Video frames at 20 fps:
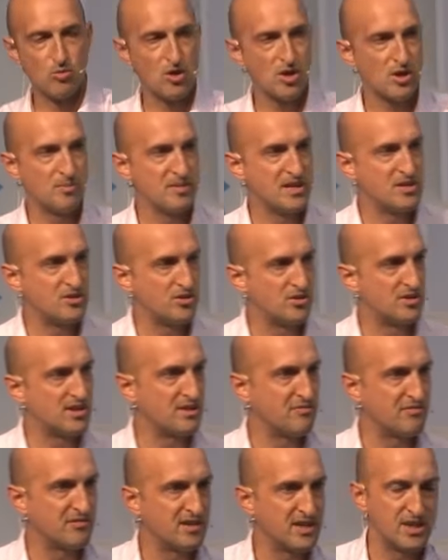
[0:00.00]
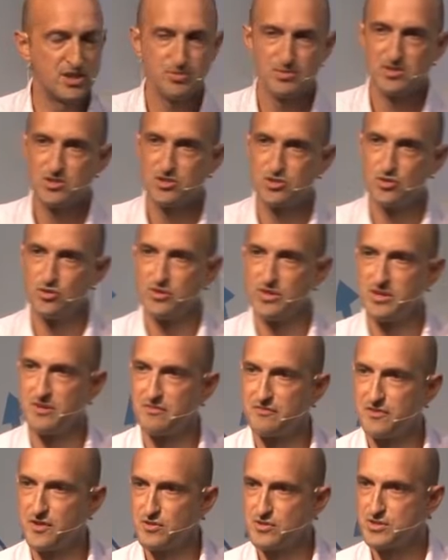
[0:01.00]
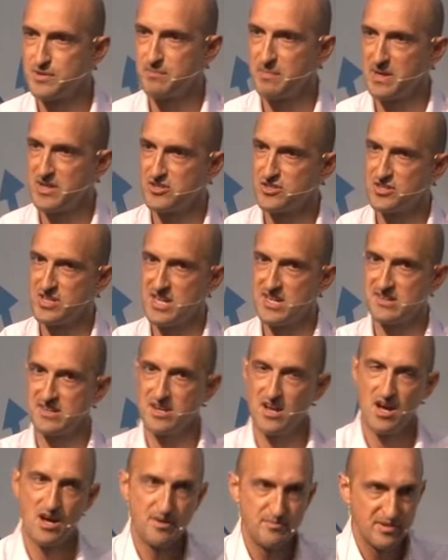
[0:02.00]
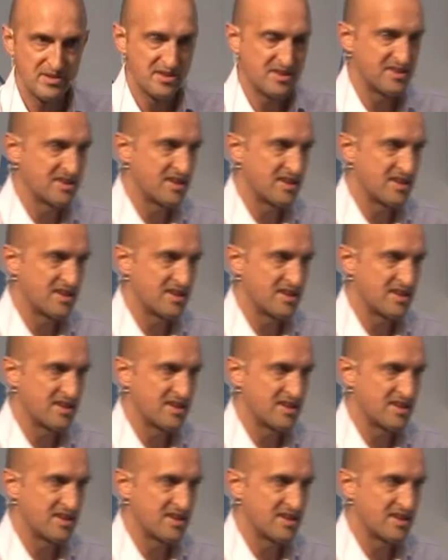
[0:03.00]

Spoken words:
what can we do differently to ensure that a future patient isn't harmed in the